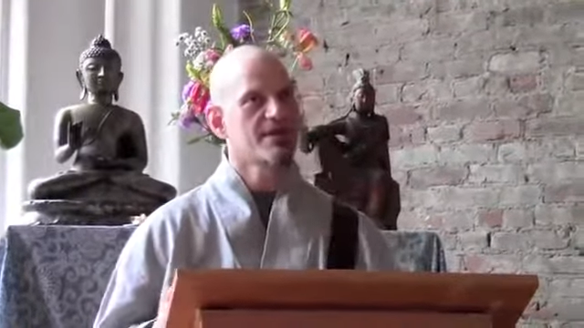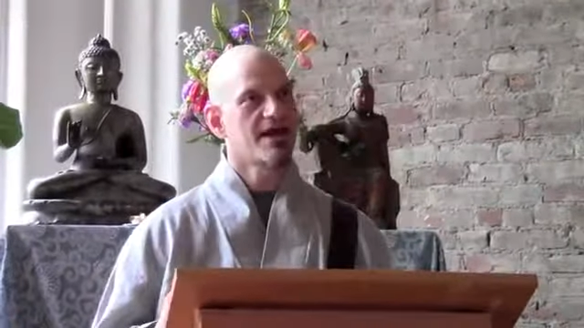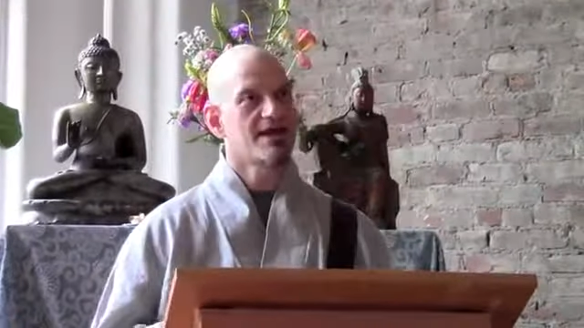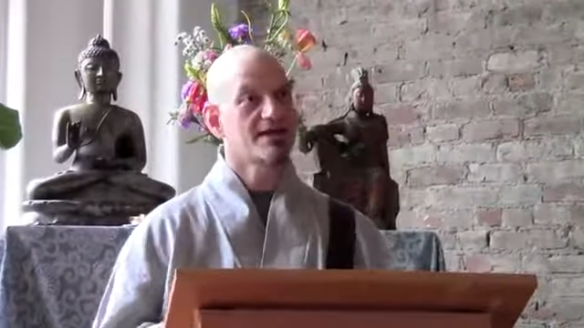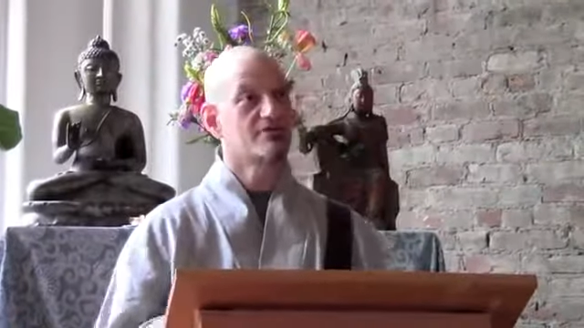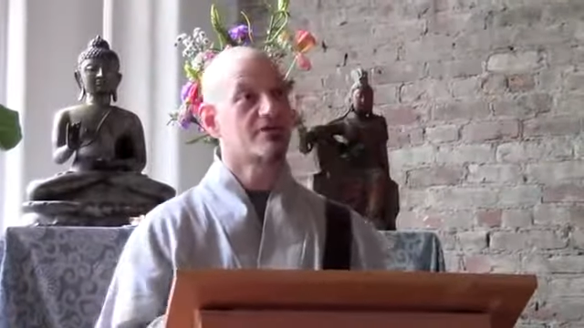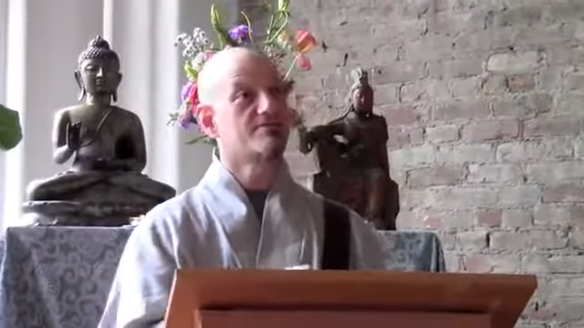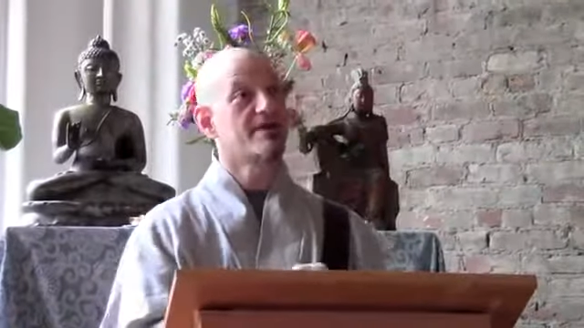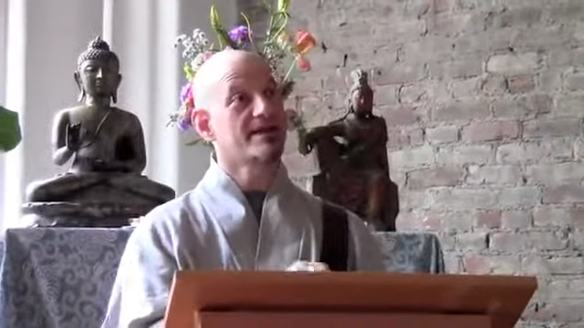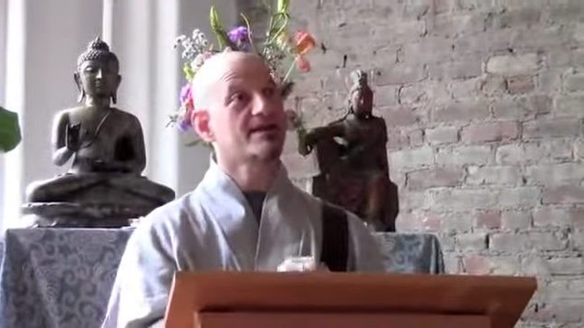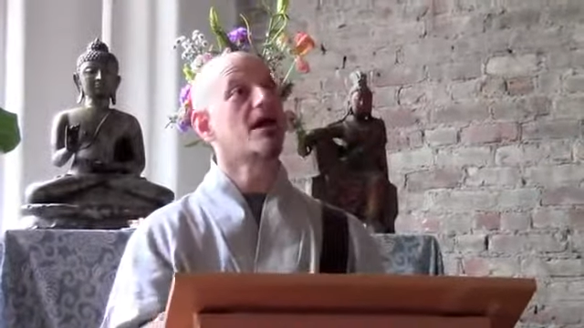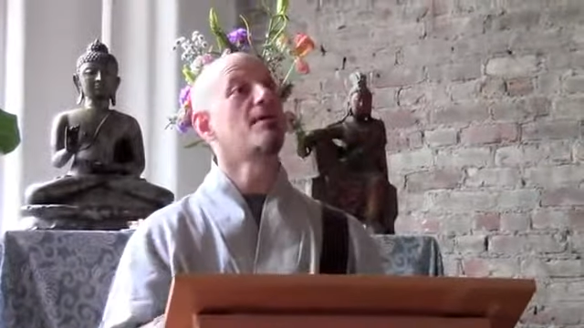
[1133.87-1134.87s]
And he'd written
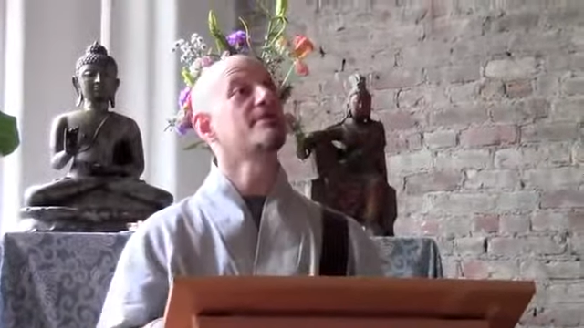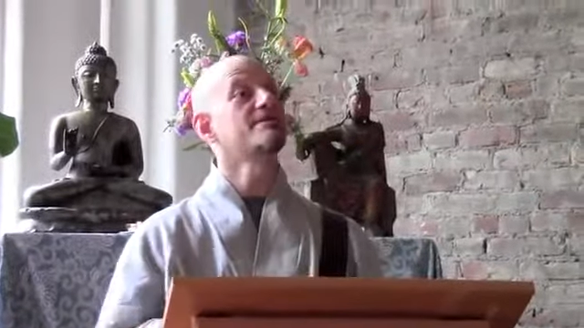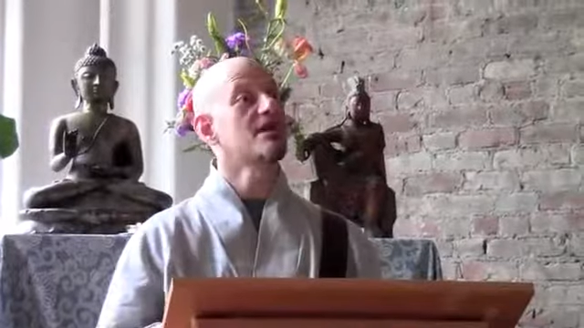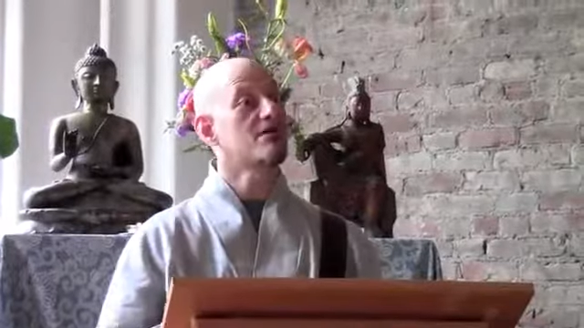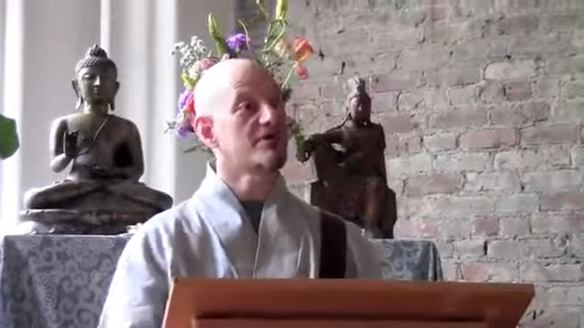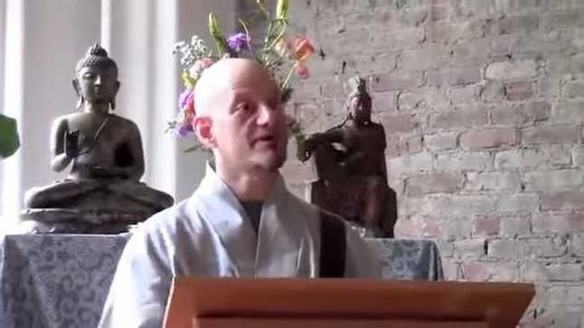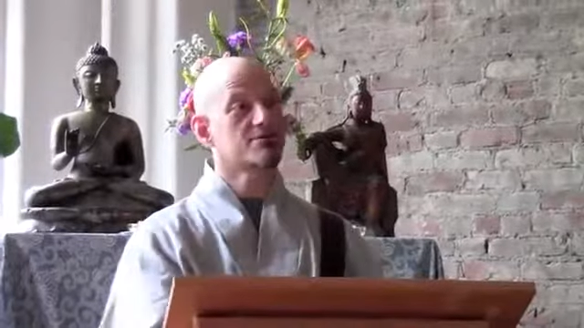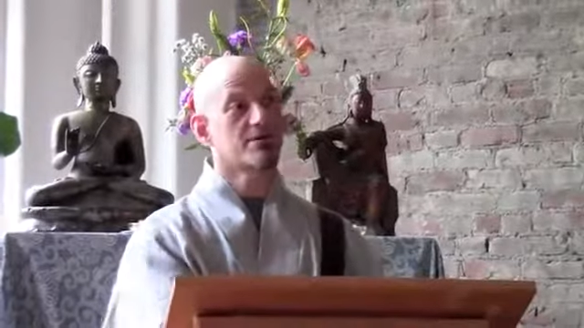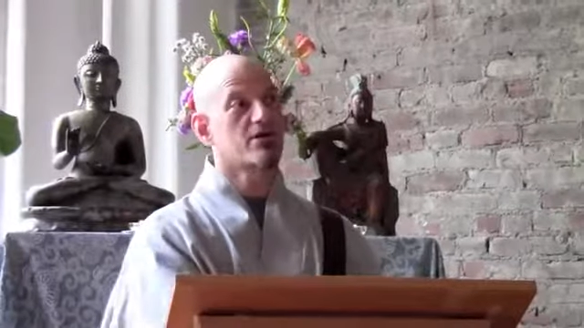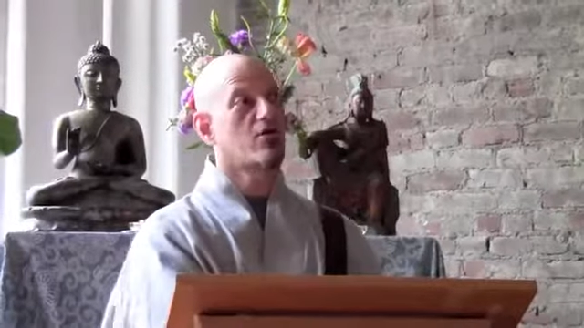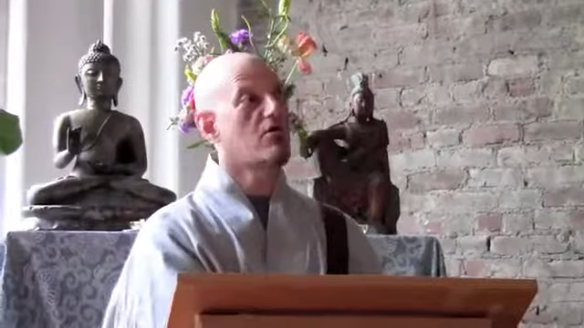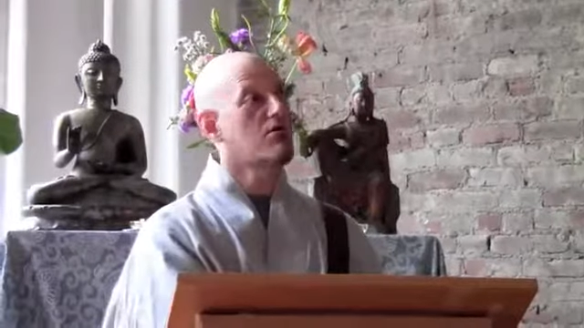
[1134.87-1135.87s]
many commentaries, so
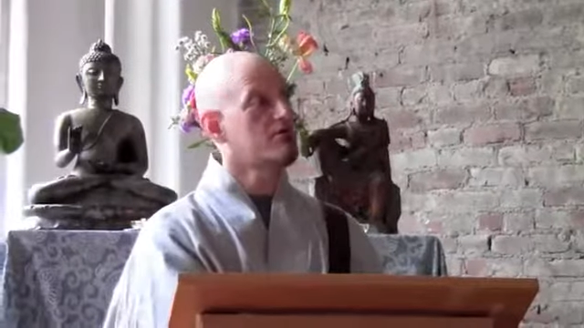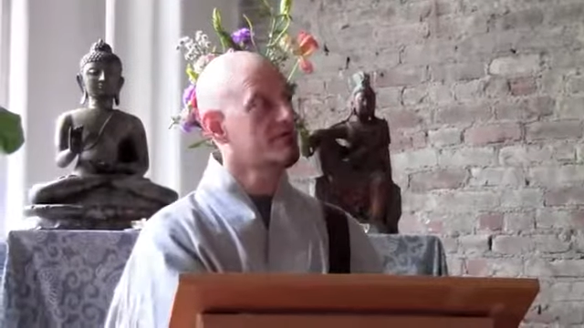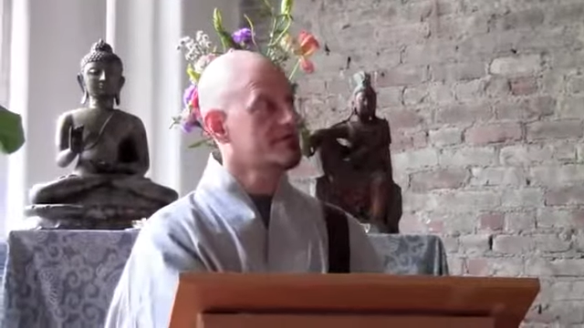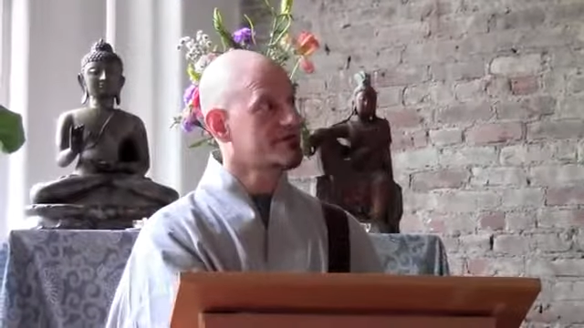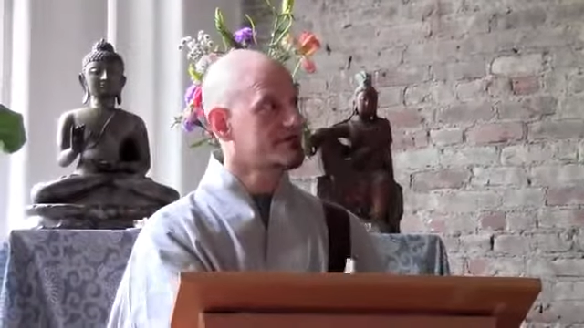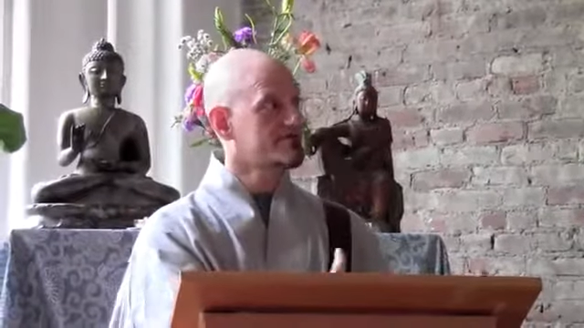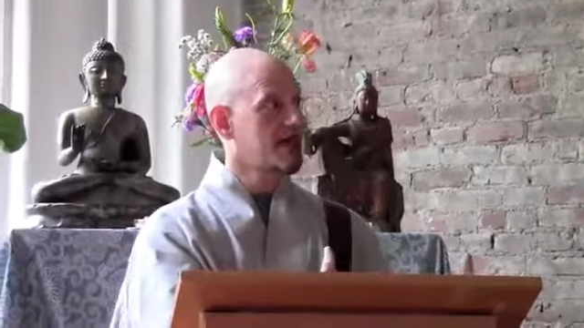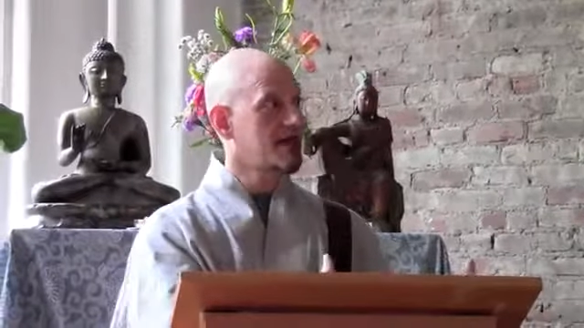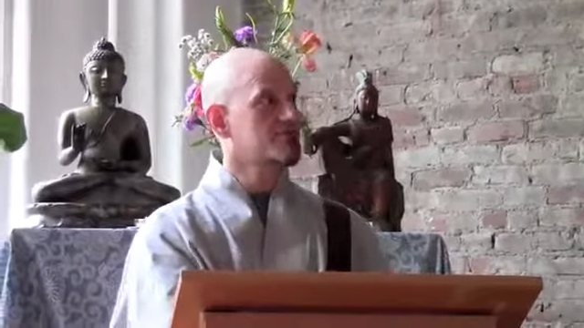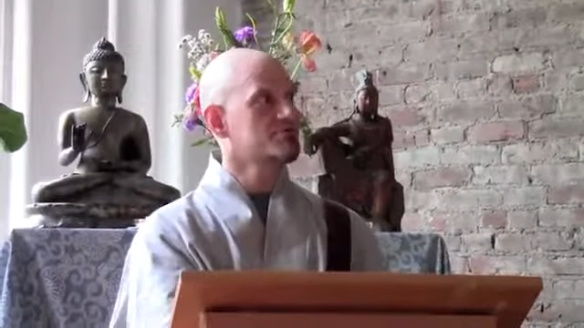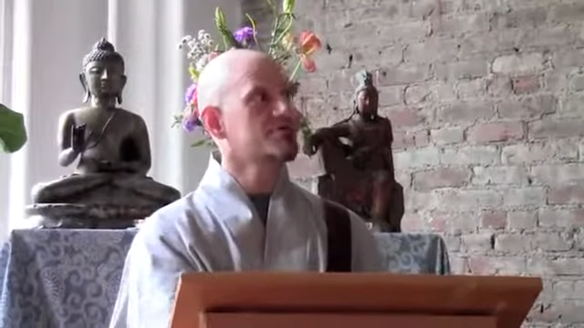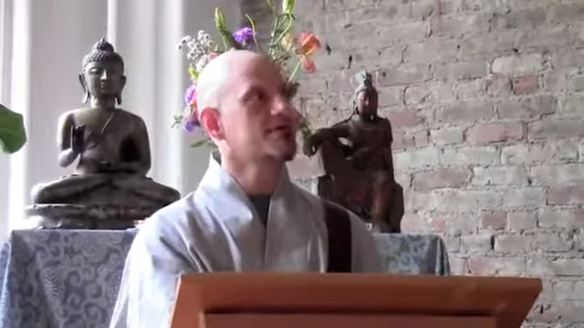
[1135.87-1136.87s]
he had all of his
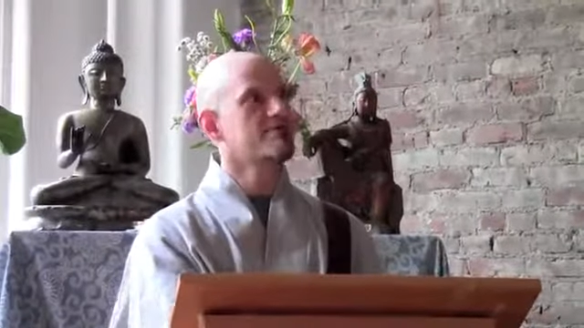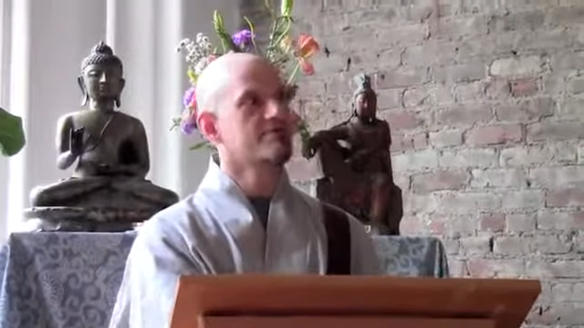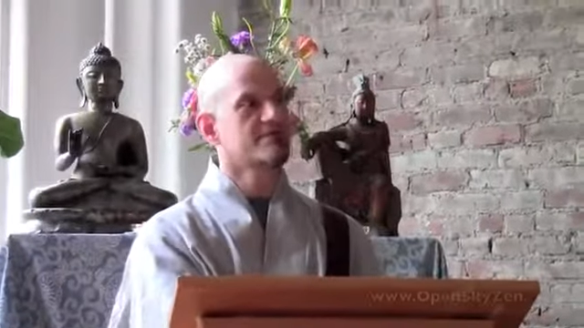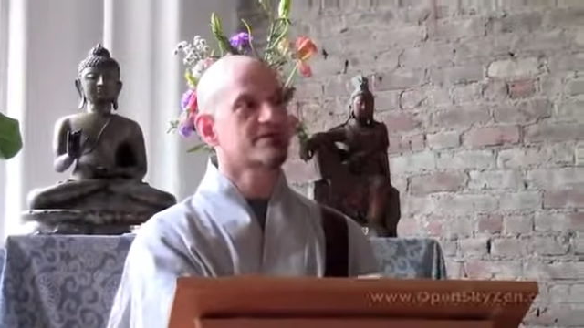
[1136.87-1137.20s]
papers with him,